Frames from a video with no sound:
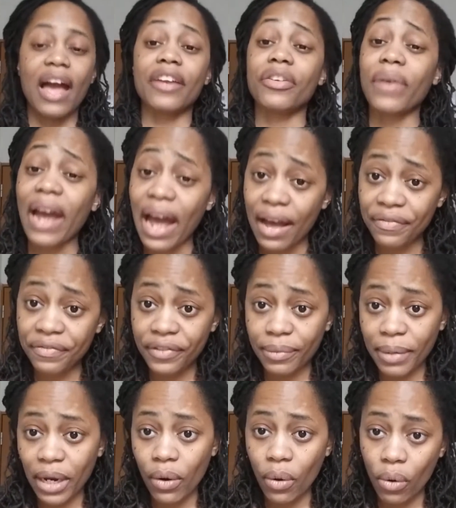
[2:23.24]
and you have to
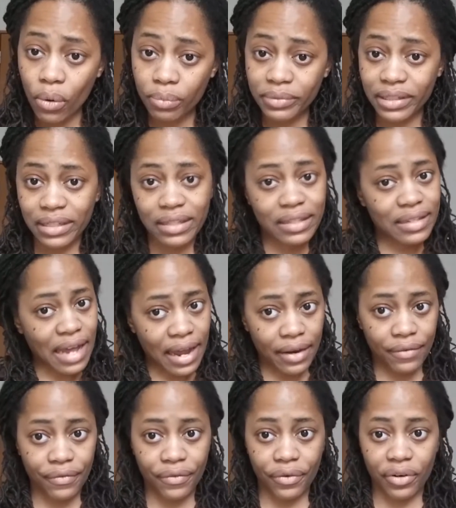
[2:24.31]
be home to
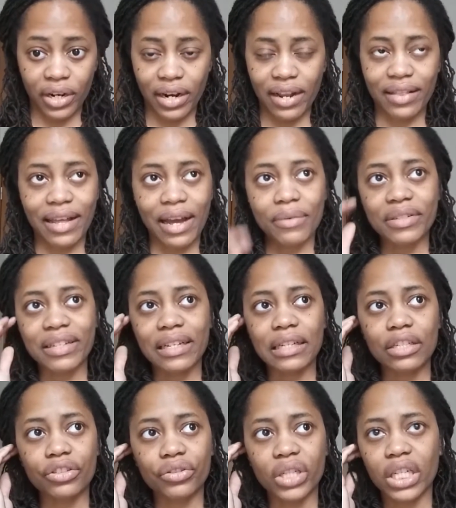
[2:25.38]
sign for it. And that was a
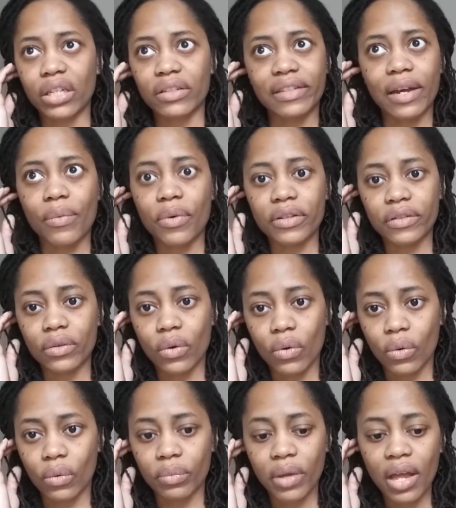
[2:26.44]
little tricky because I wasn't
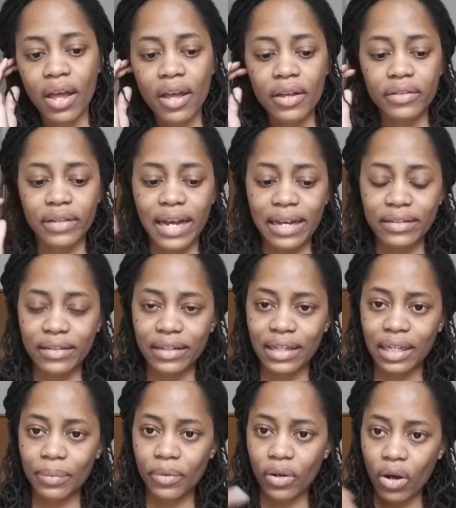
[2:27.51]
home. So I had to
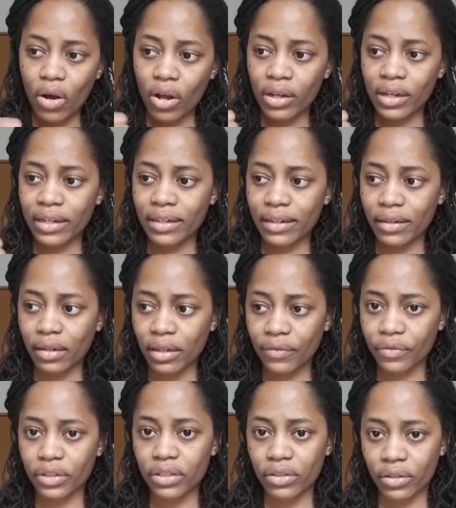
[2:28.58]
keep calling the
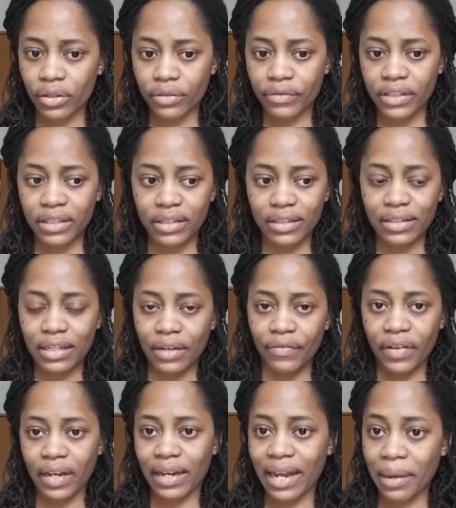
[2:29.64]
delivery service to see if
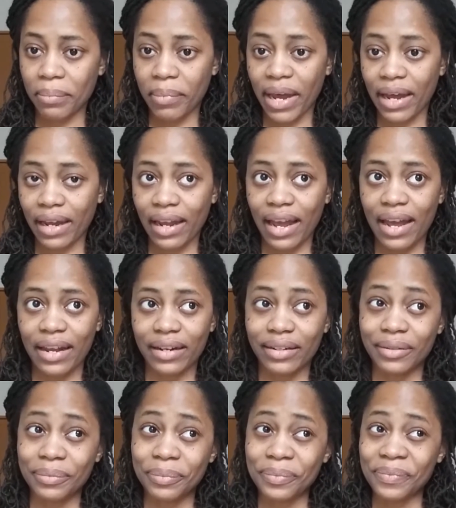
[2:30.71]
they'd get back,
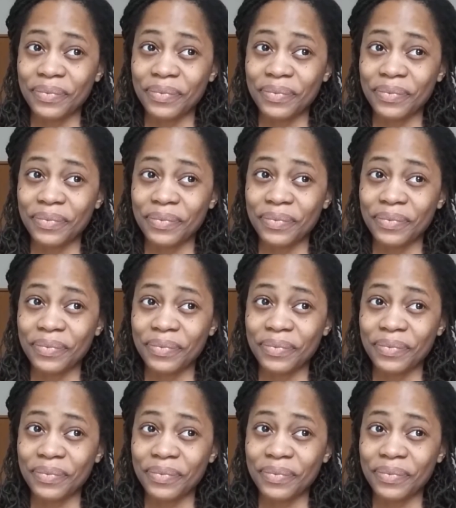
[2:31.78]
and